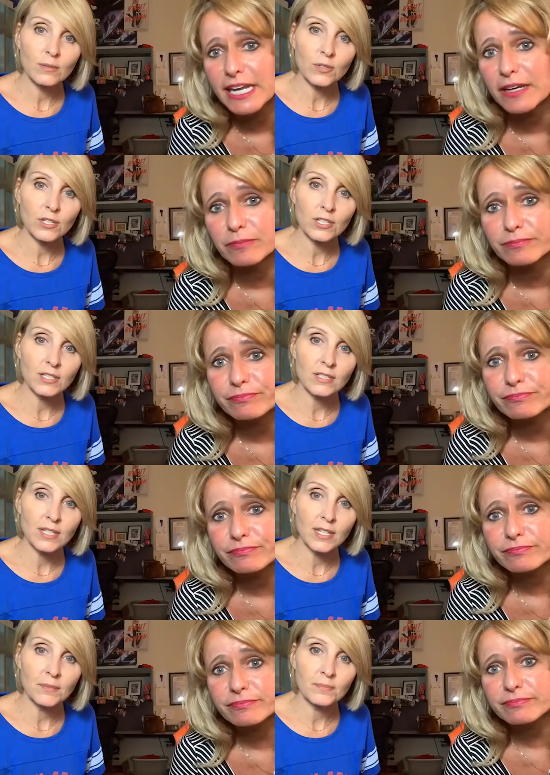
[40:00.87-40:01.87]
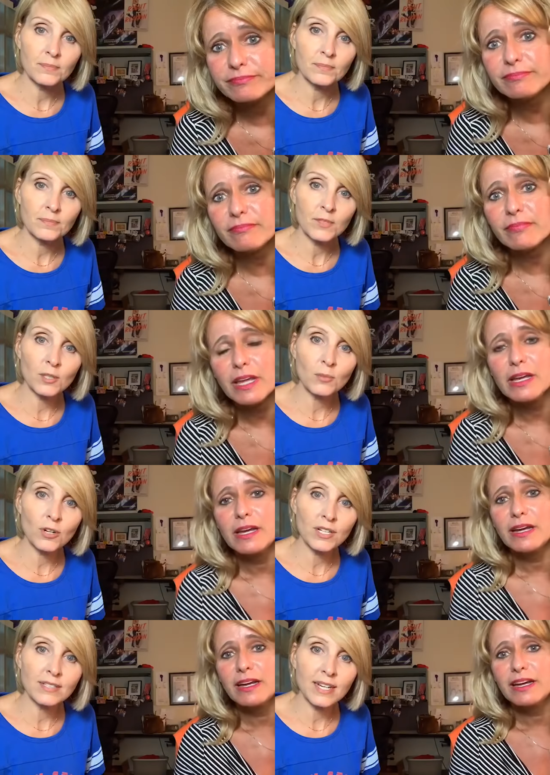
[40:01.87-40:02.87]
Speaker 1: team. We're a good team. Mm-hmm. Good
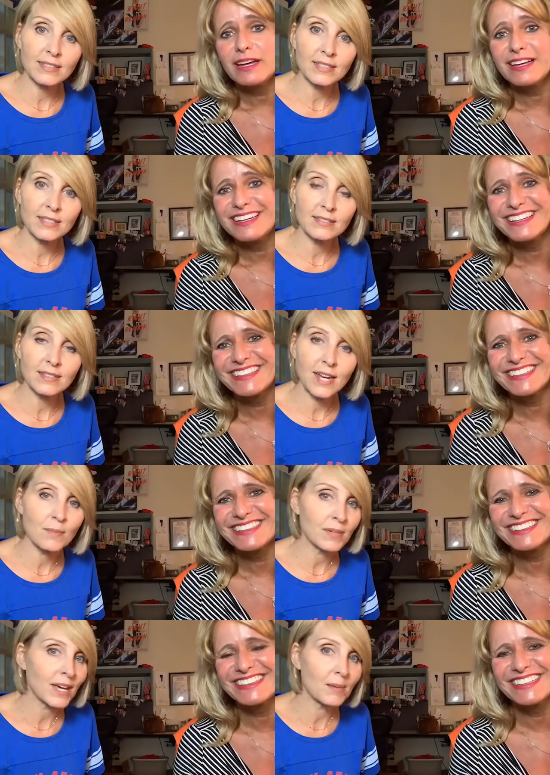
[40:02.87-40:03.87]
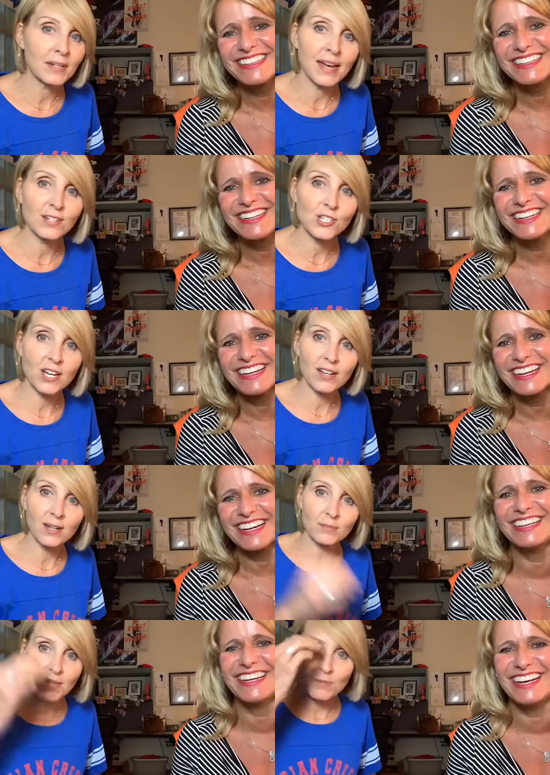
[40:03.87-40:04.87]
morning, Texas. I'm coming at you.
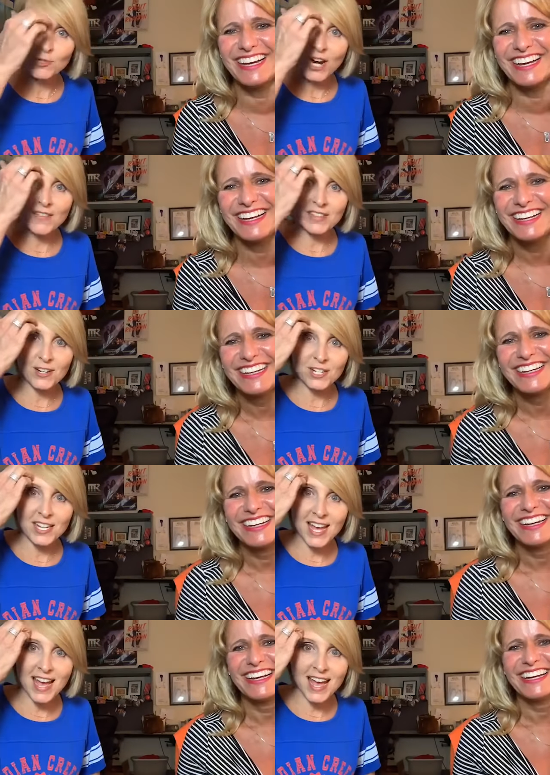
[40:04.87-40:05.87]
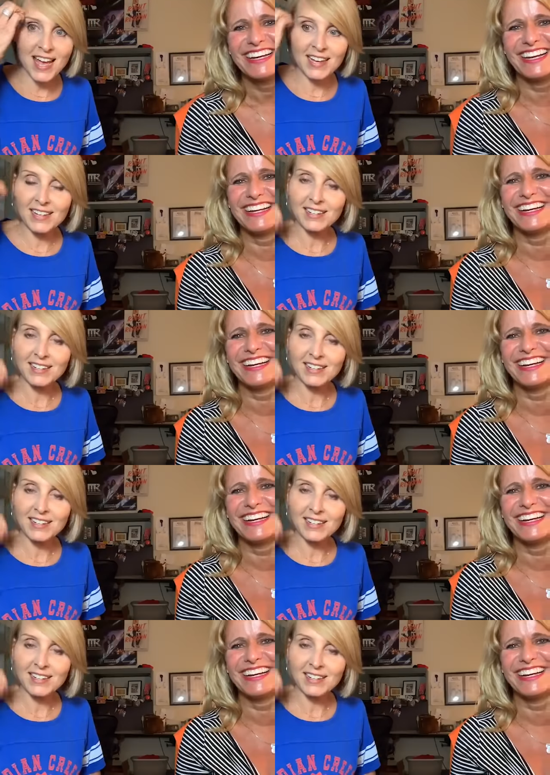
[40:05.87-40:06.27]
I'm, I'm driving there today.